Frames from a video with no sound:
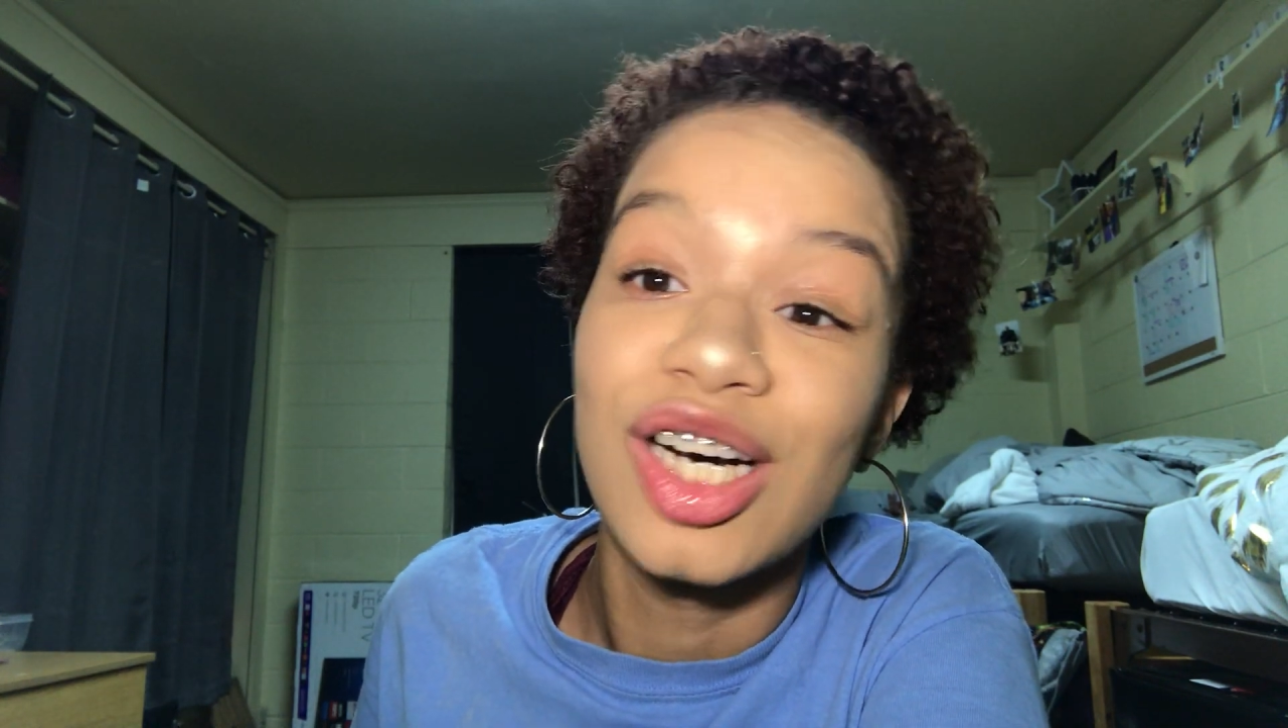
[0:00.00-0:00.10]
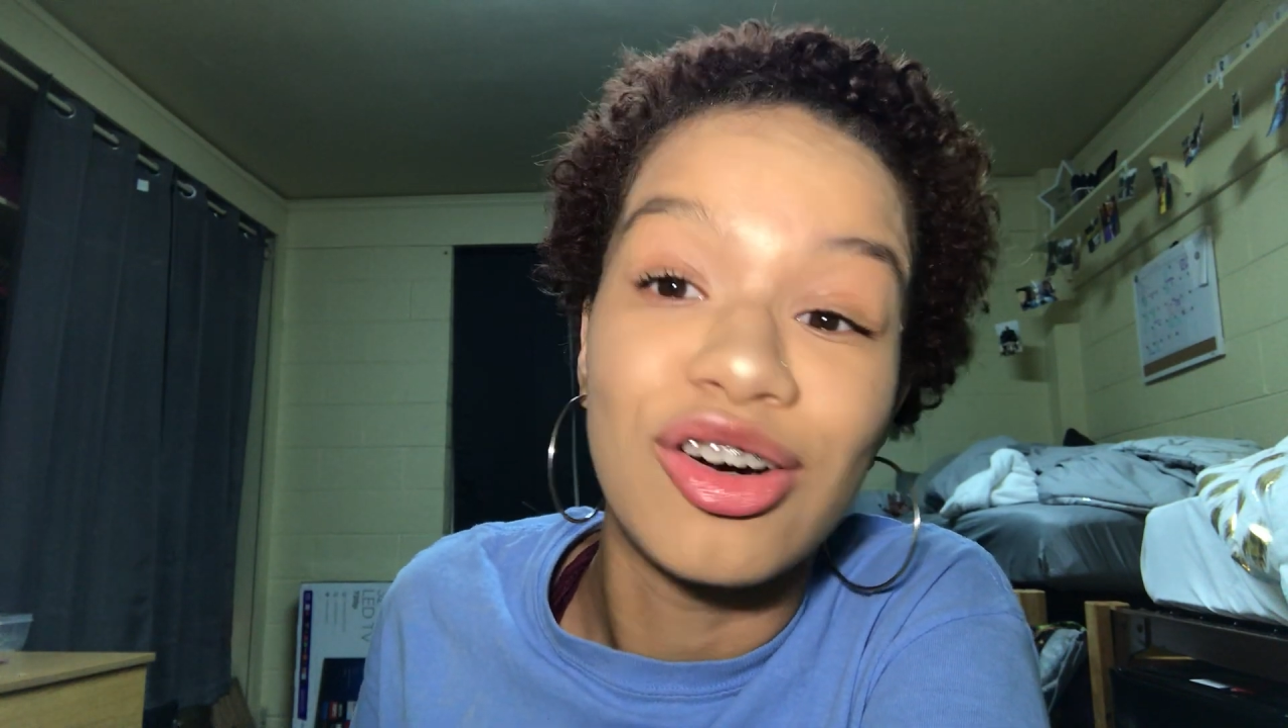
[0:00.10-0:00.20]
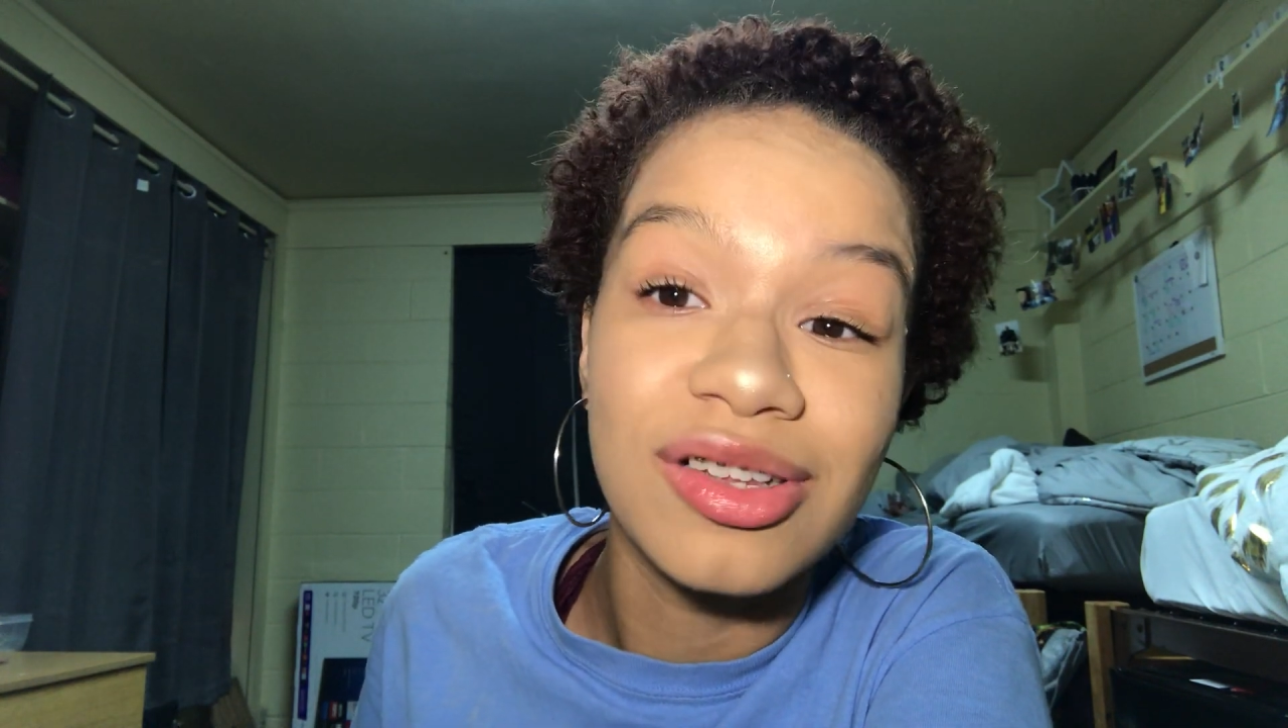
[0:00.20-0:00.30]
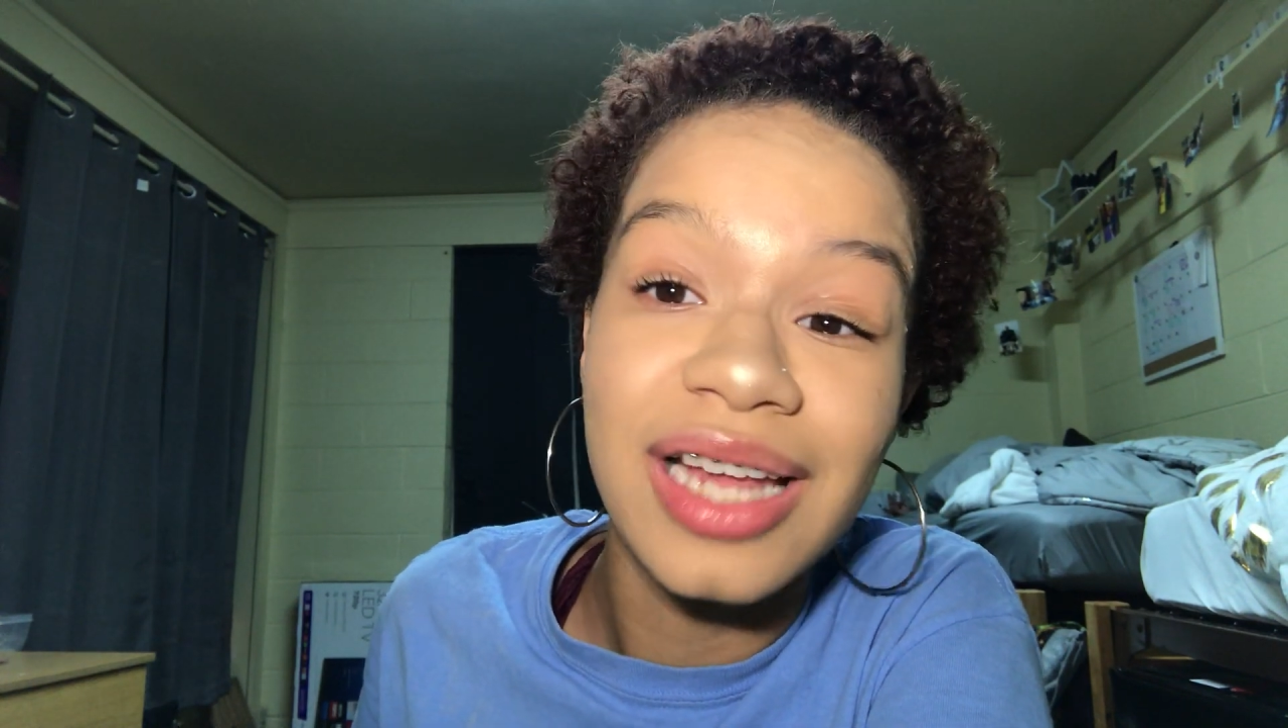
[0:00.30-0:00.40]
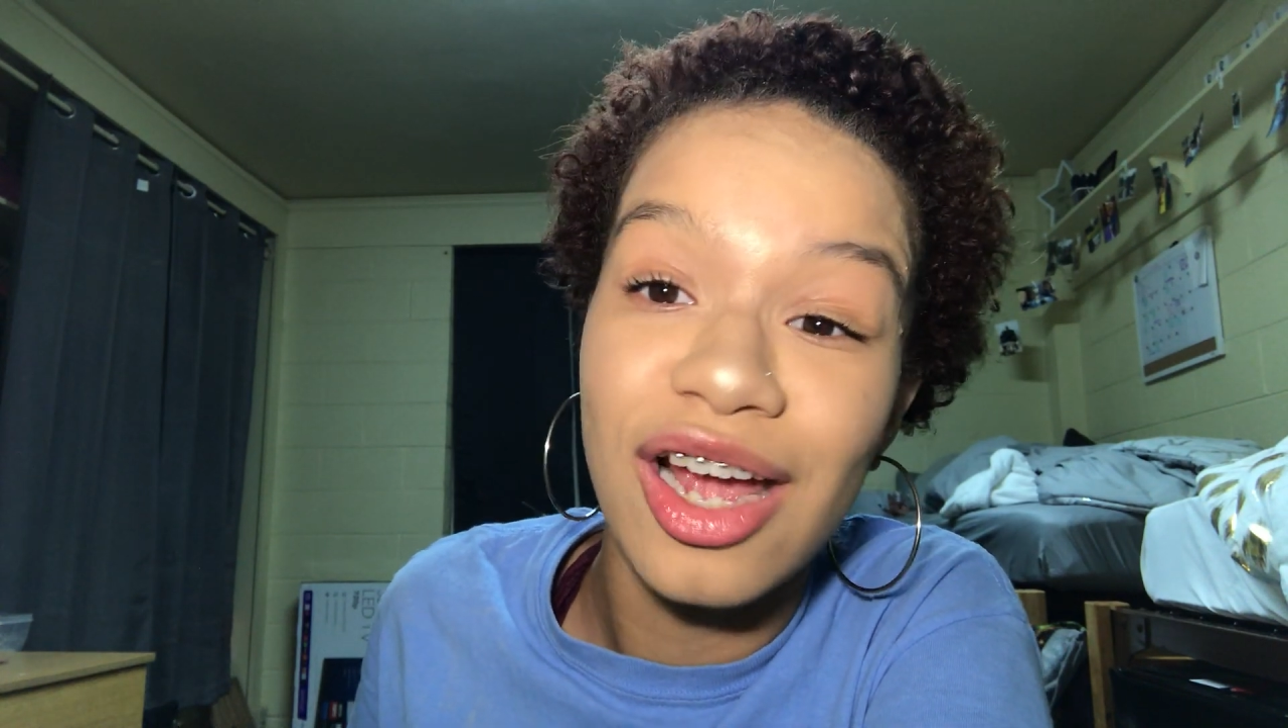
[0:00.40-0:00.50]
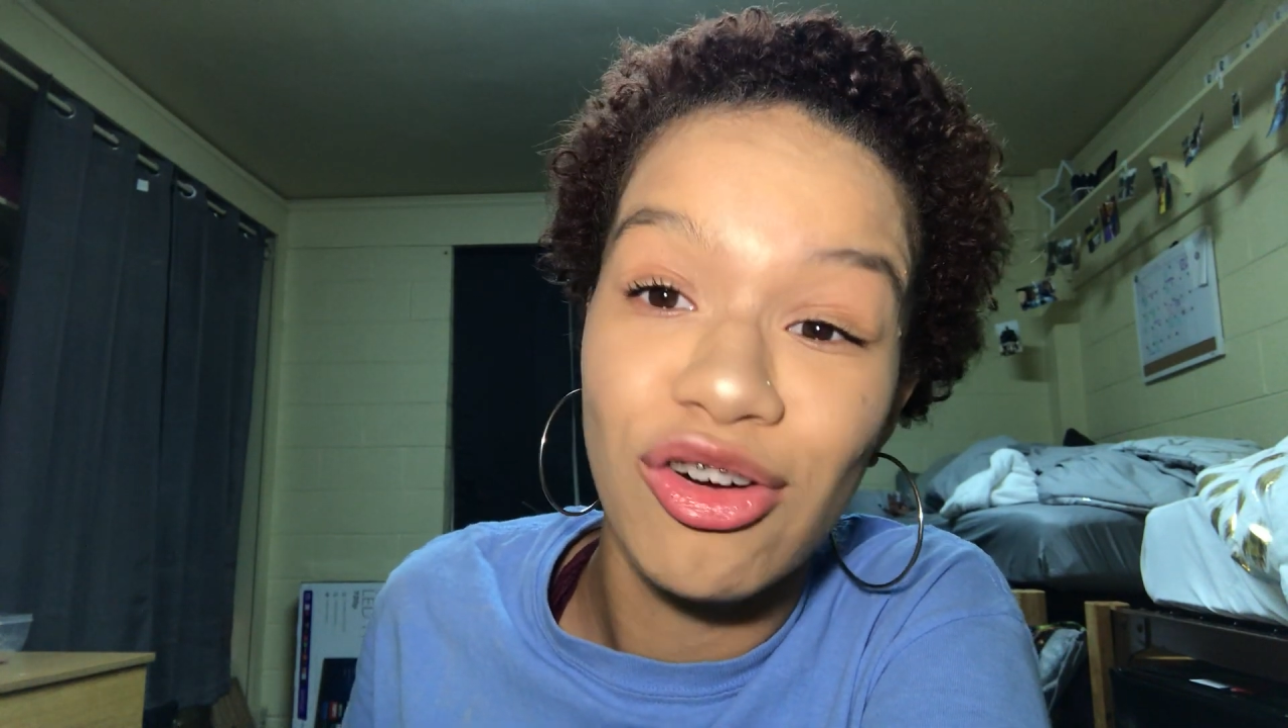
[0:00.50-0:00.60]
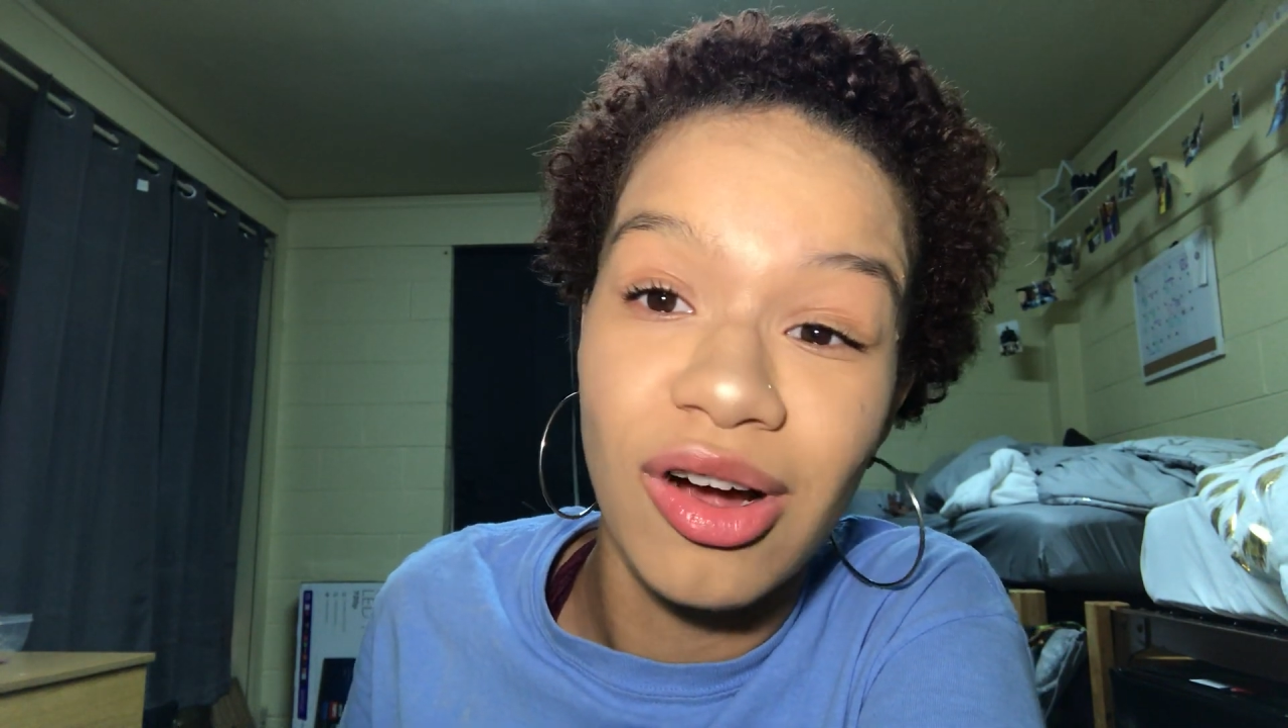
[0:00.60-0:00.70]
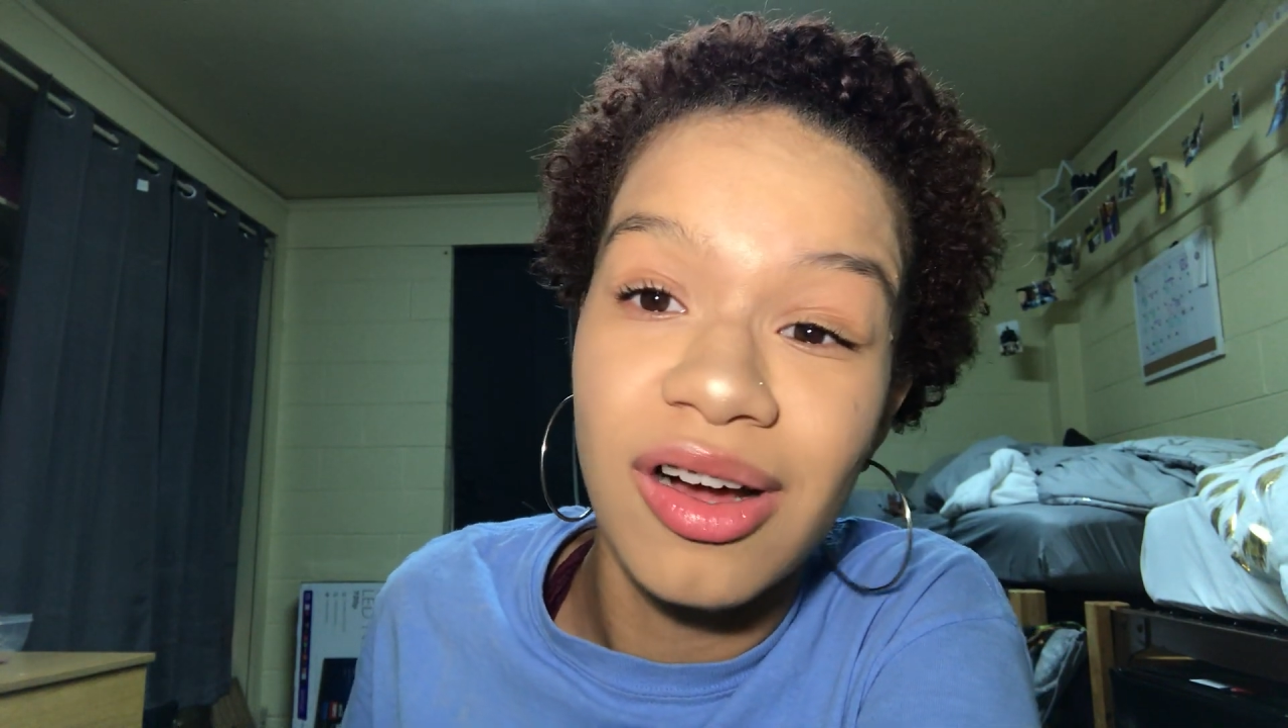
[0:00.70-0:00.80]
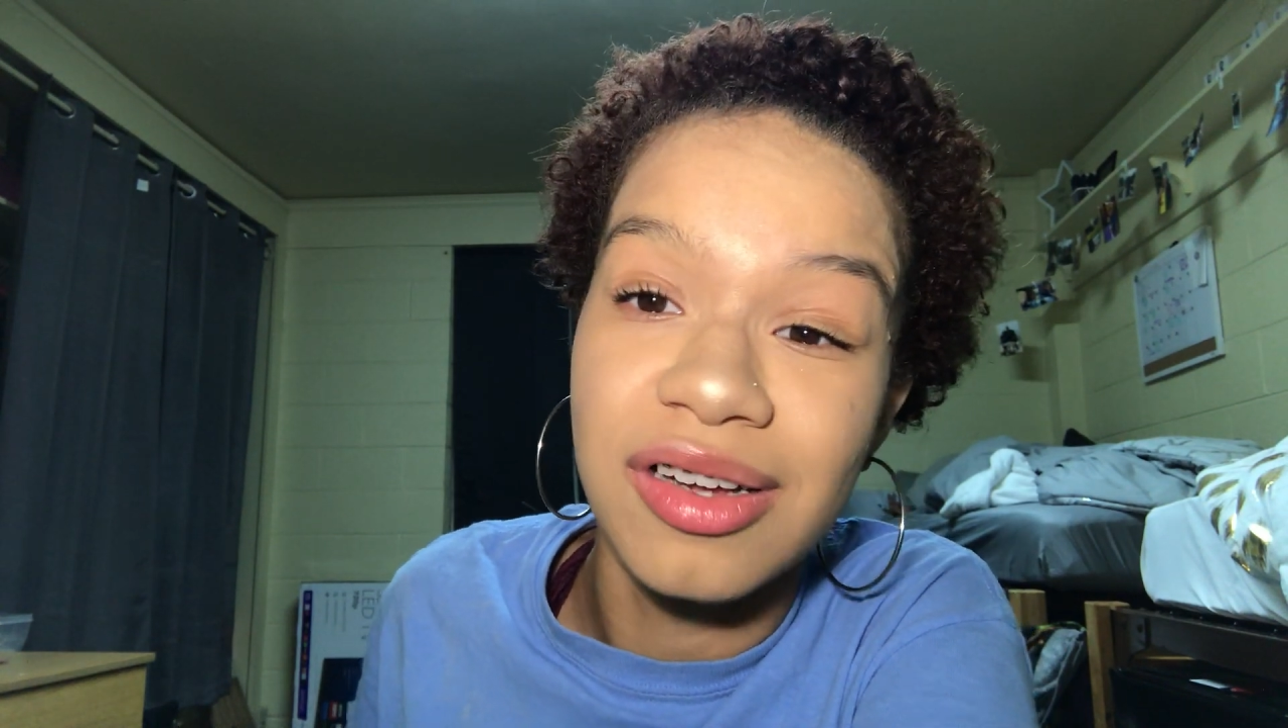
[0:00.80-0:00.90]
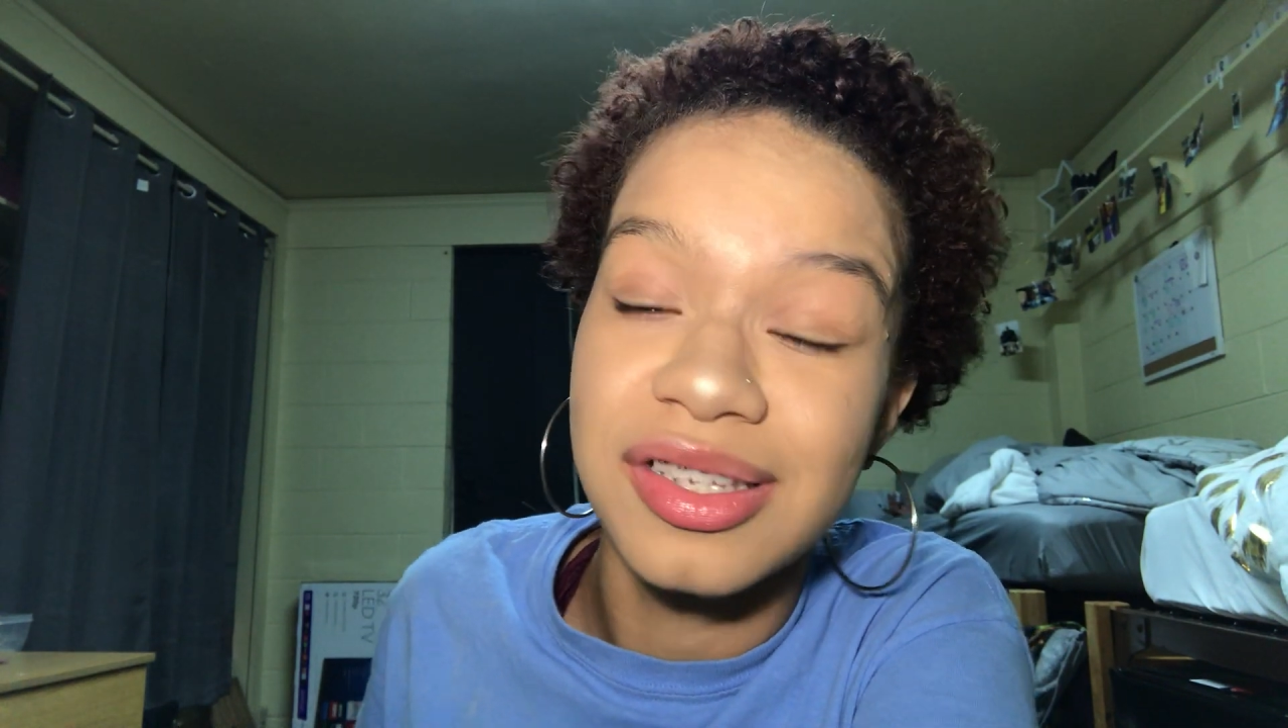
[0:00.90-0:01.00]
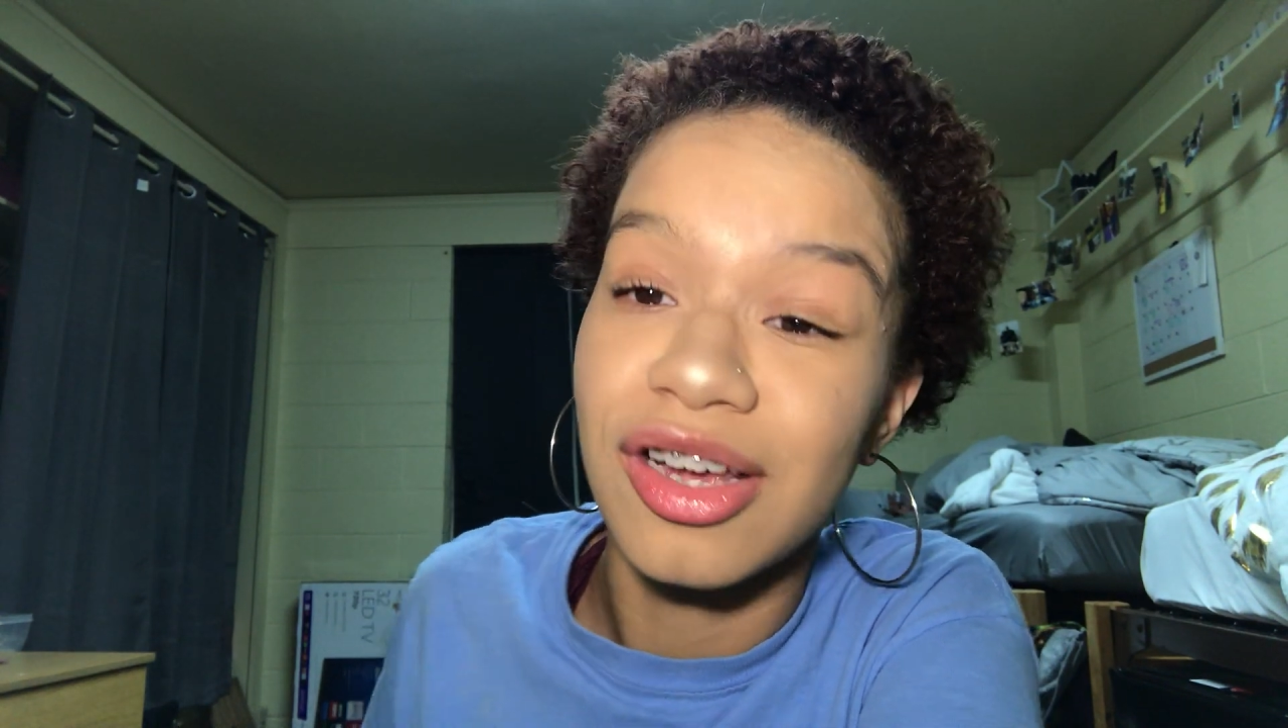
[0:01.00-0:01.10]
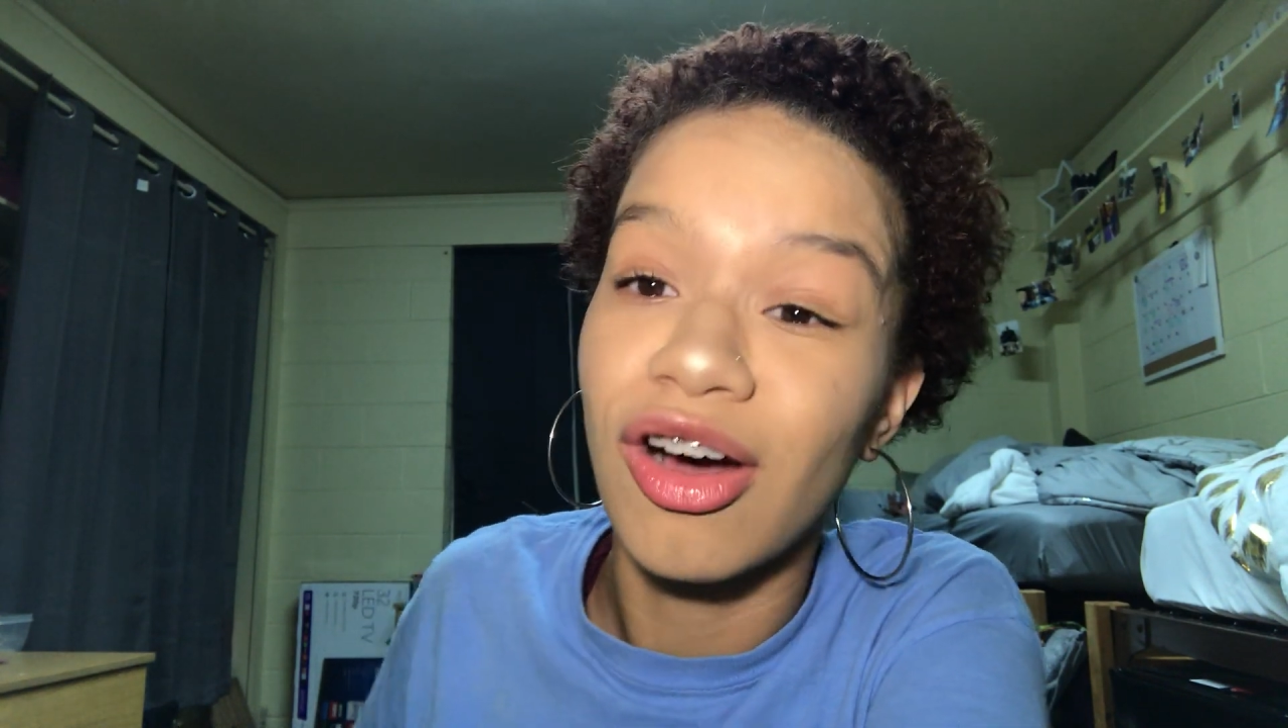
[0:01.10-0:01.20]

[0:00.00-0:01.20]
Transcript: on that cross.